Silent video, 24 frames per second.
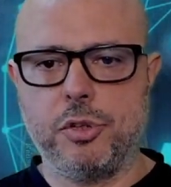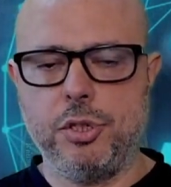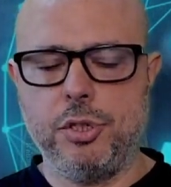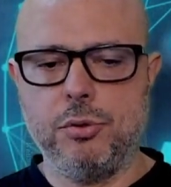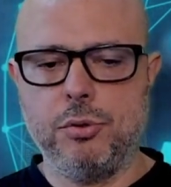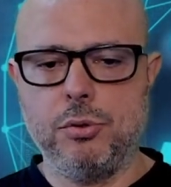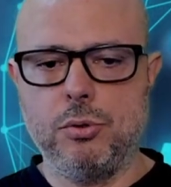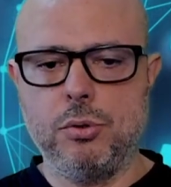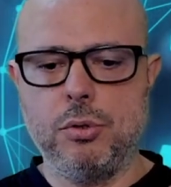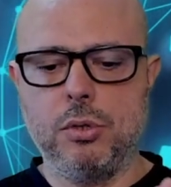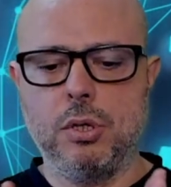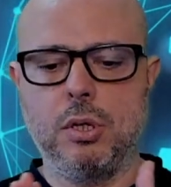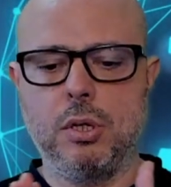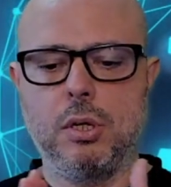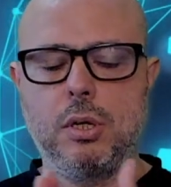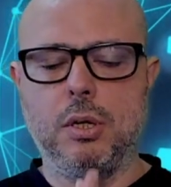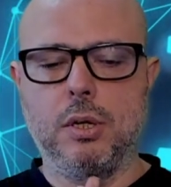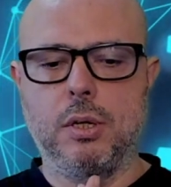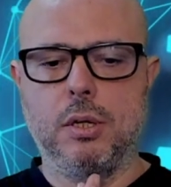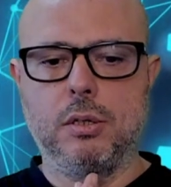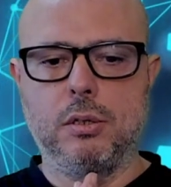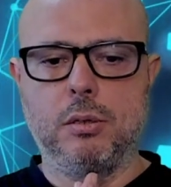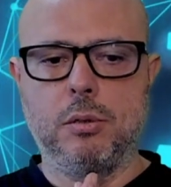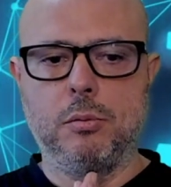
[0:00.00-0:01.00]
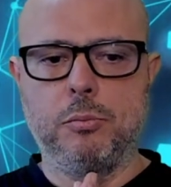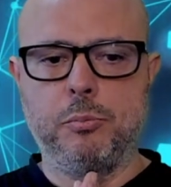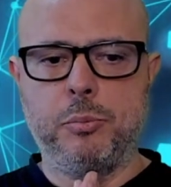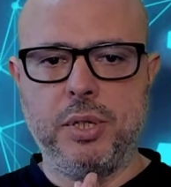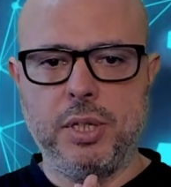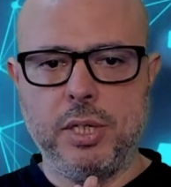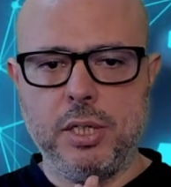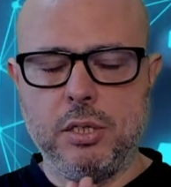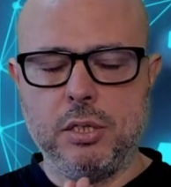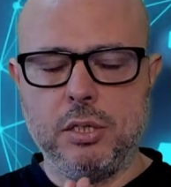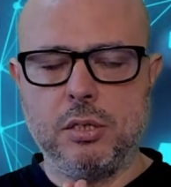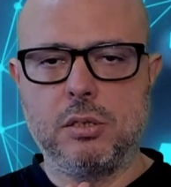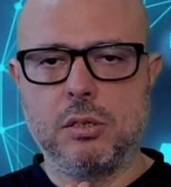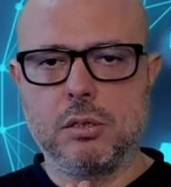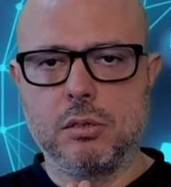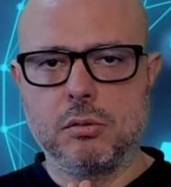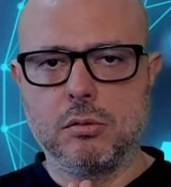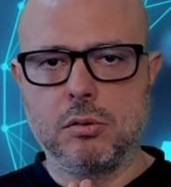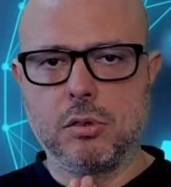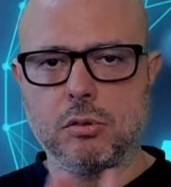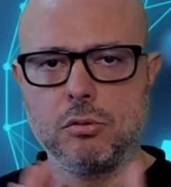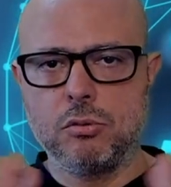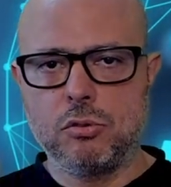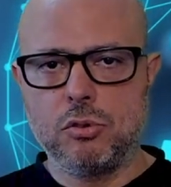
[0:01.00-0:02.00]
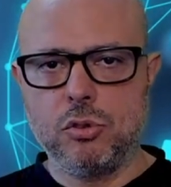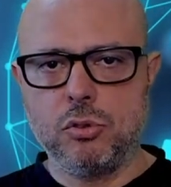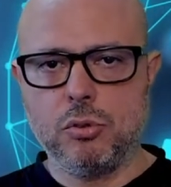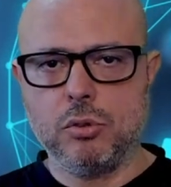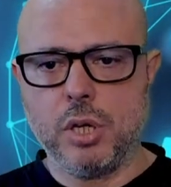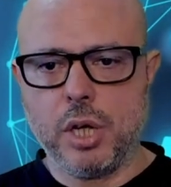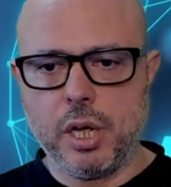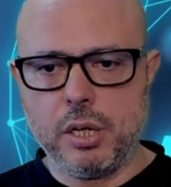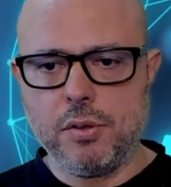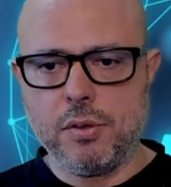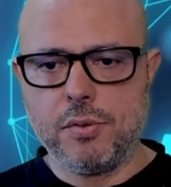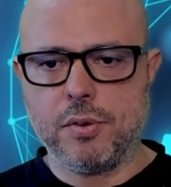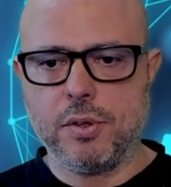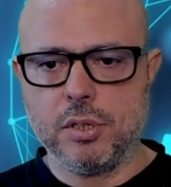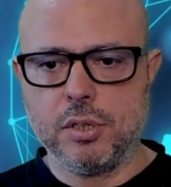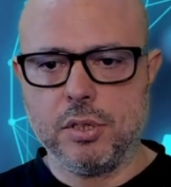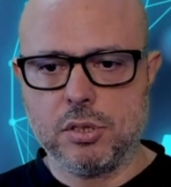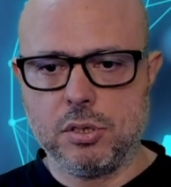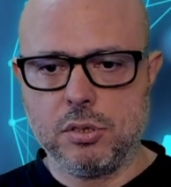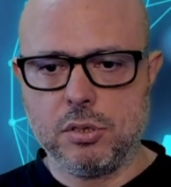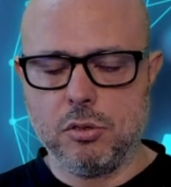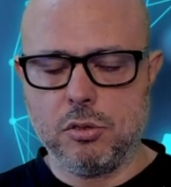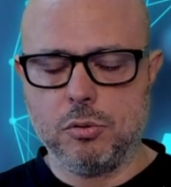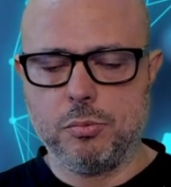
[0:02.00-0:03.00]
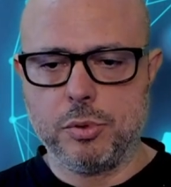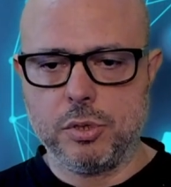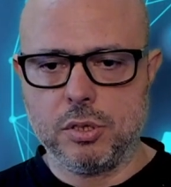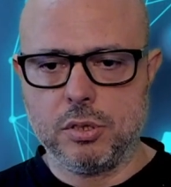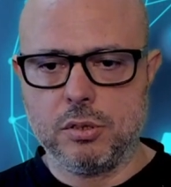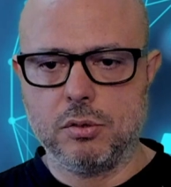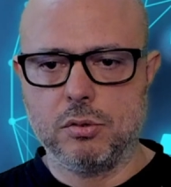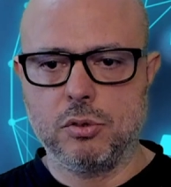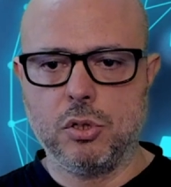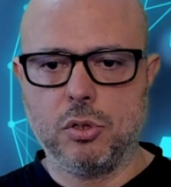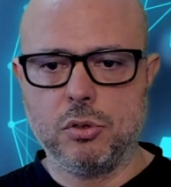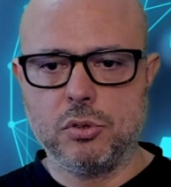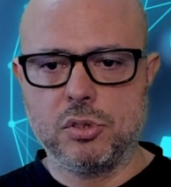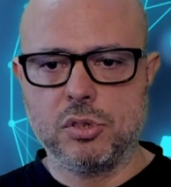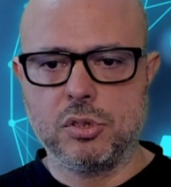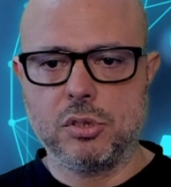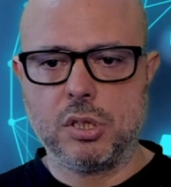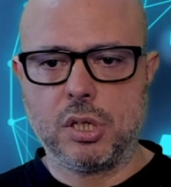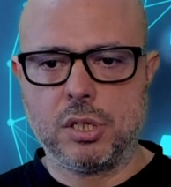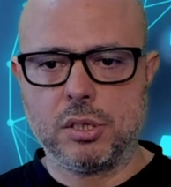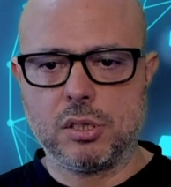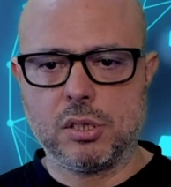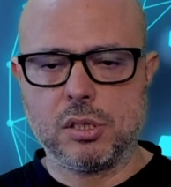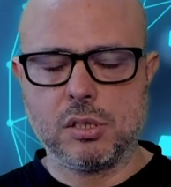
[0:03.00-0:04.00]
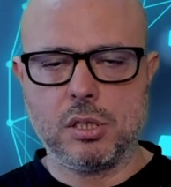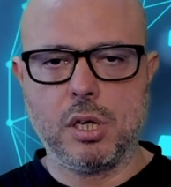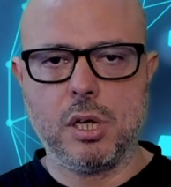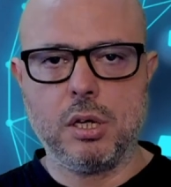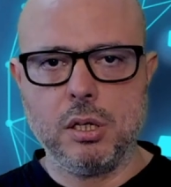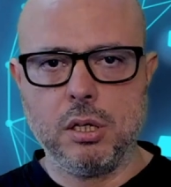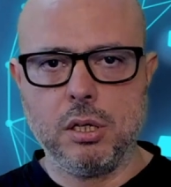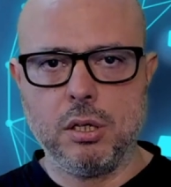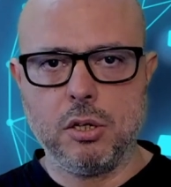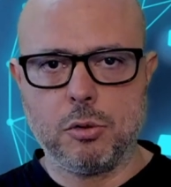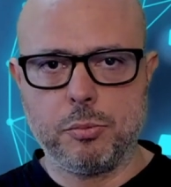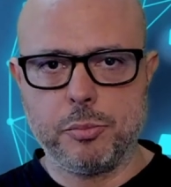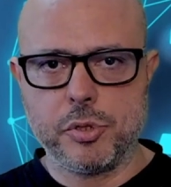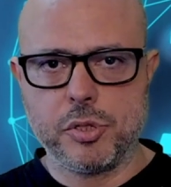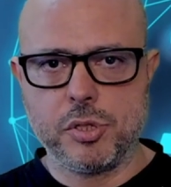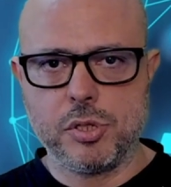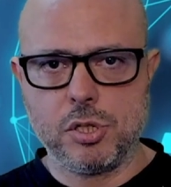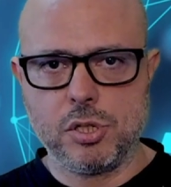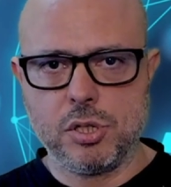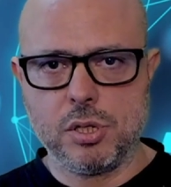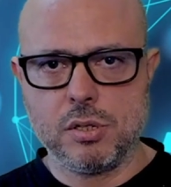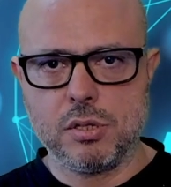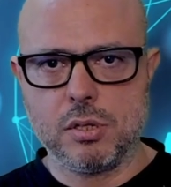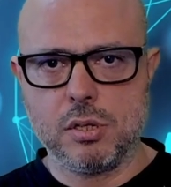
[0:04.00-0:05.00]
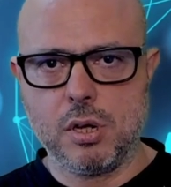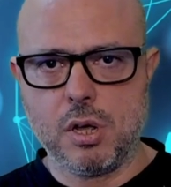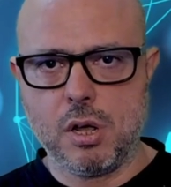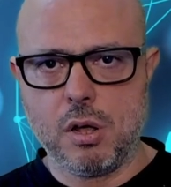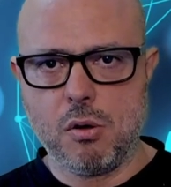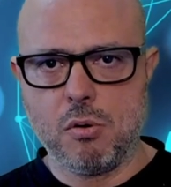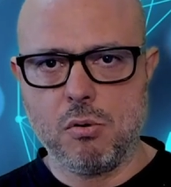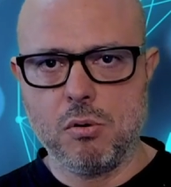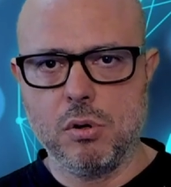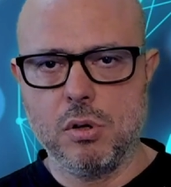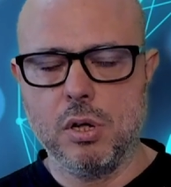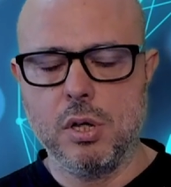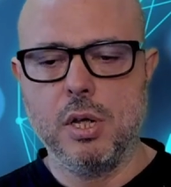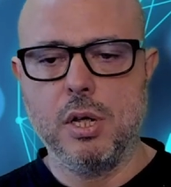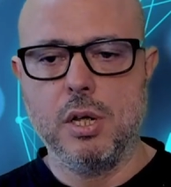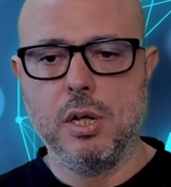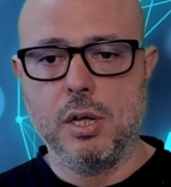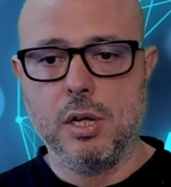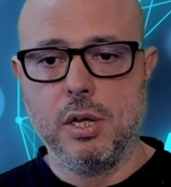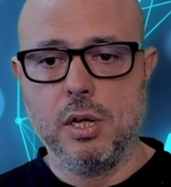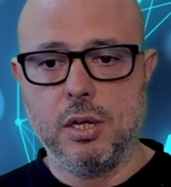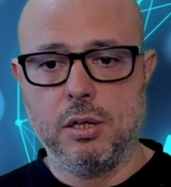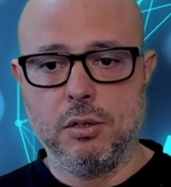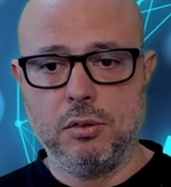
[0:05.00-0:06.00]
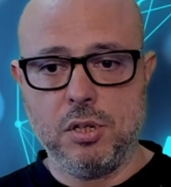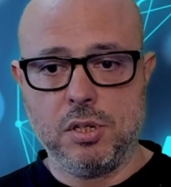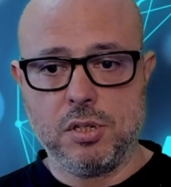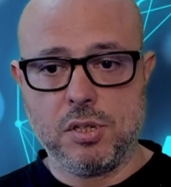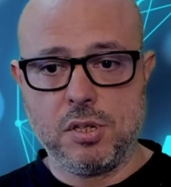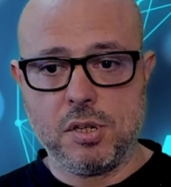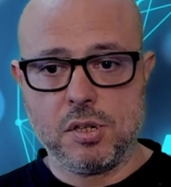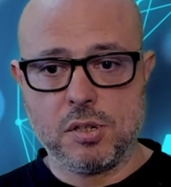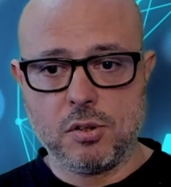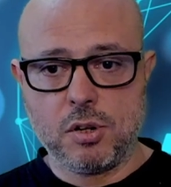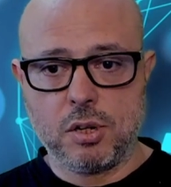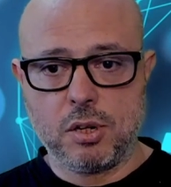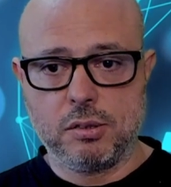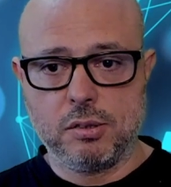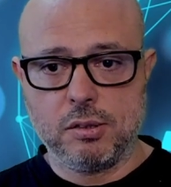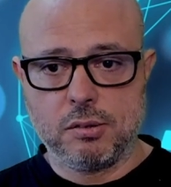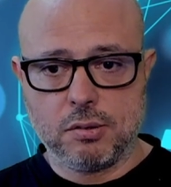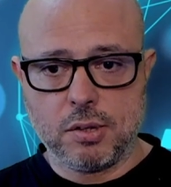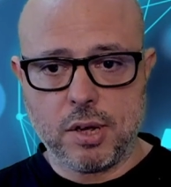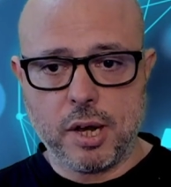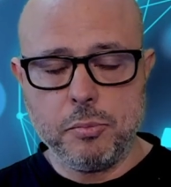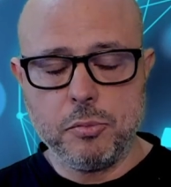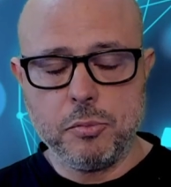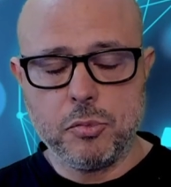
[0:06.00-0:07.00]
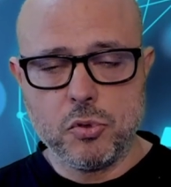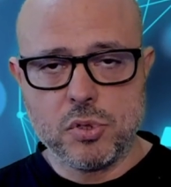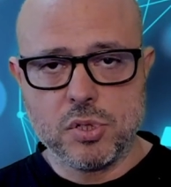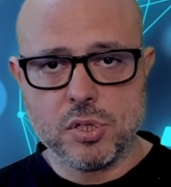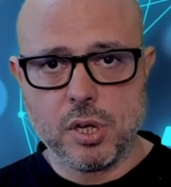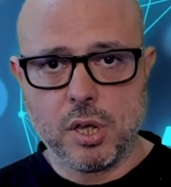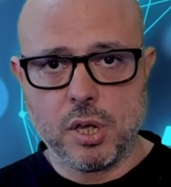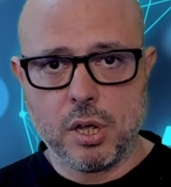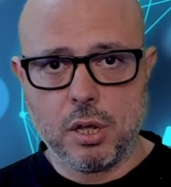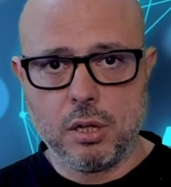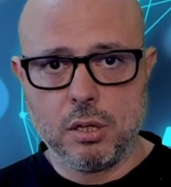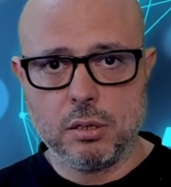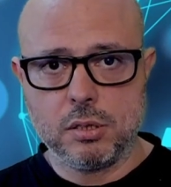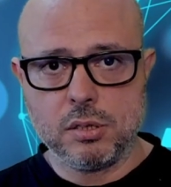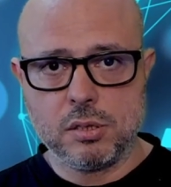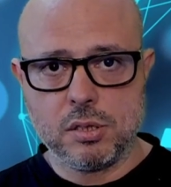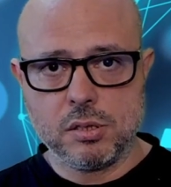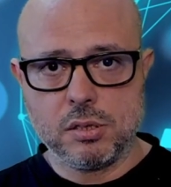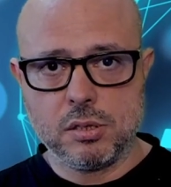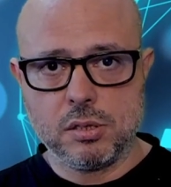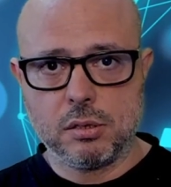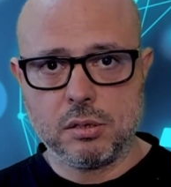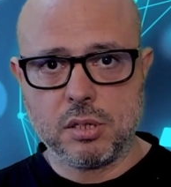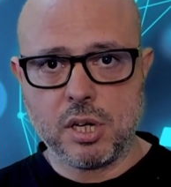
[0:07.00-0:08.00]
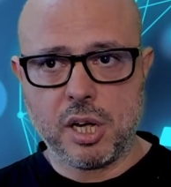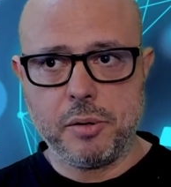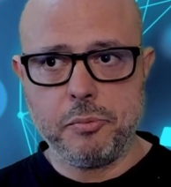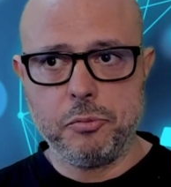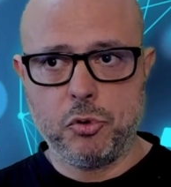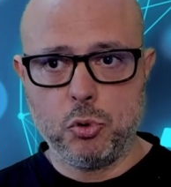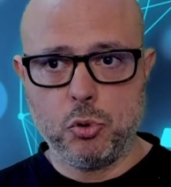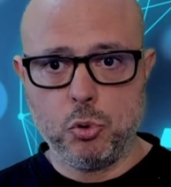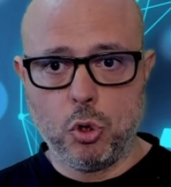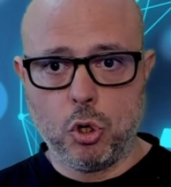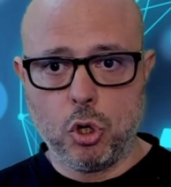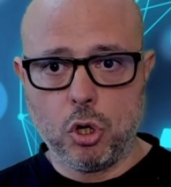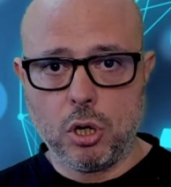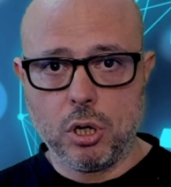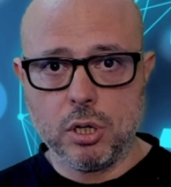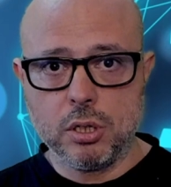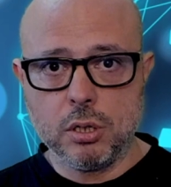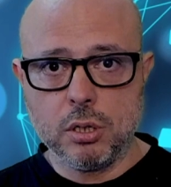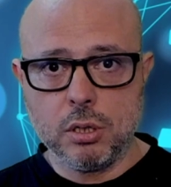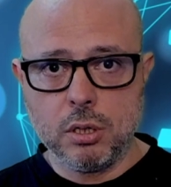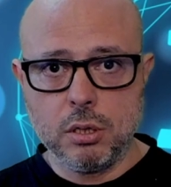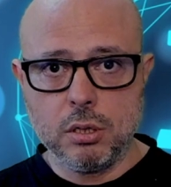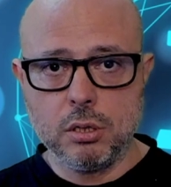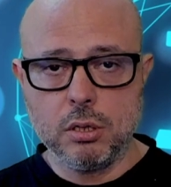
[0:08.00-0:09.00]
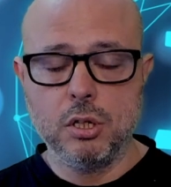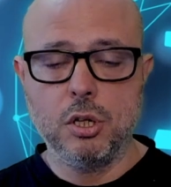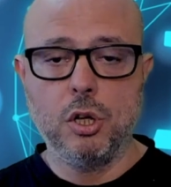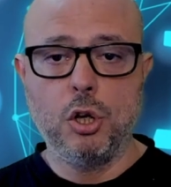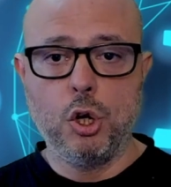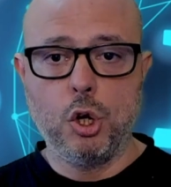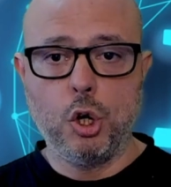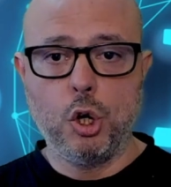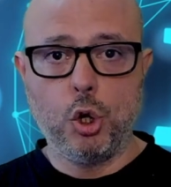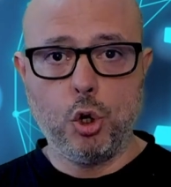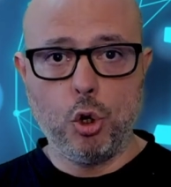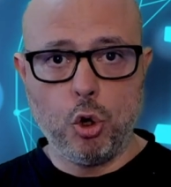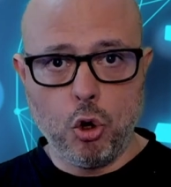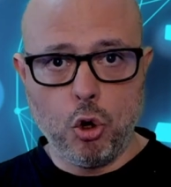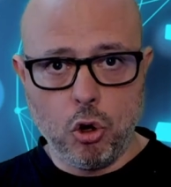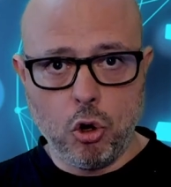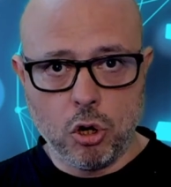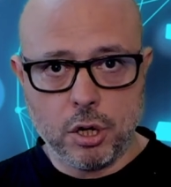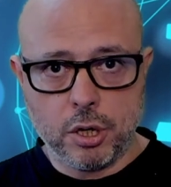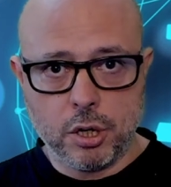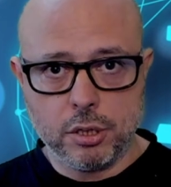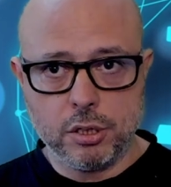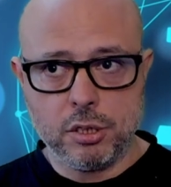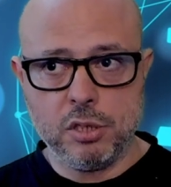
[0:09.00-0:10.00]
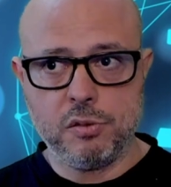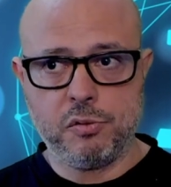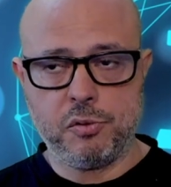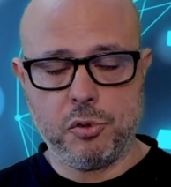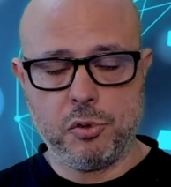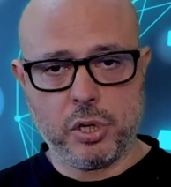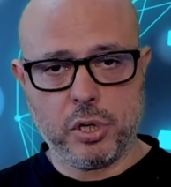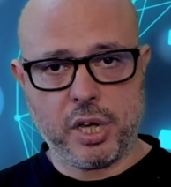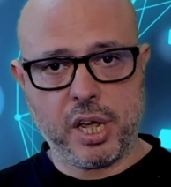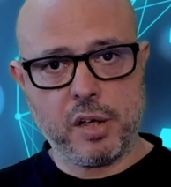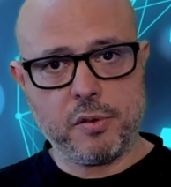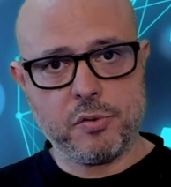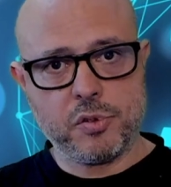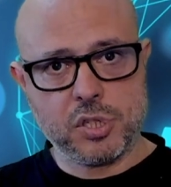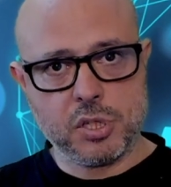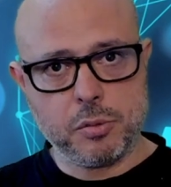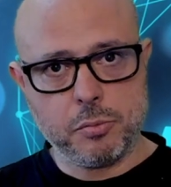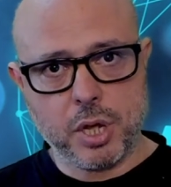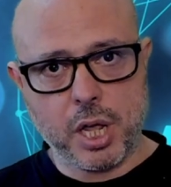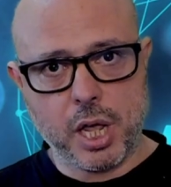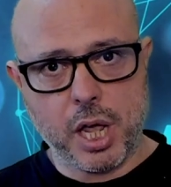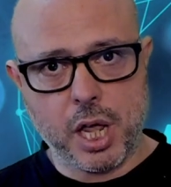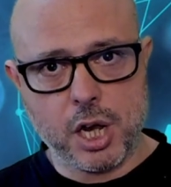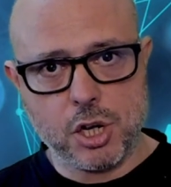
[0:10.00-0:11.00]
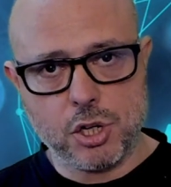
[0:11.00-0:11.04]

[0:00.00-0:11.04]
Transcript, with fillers: for you please don't do anything stupid. Don't start selling your positions now. This is not the time to sell. This is the time to hodl. Or if you have some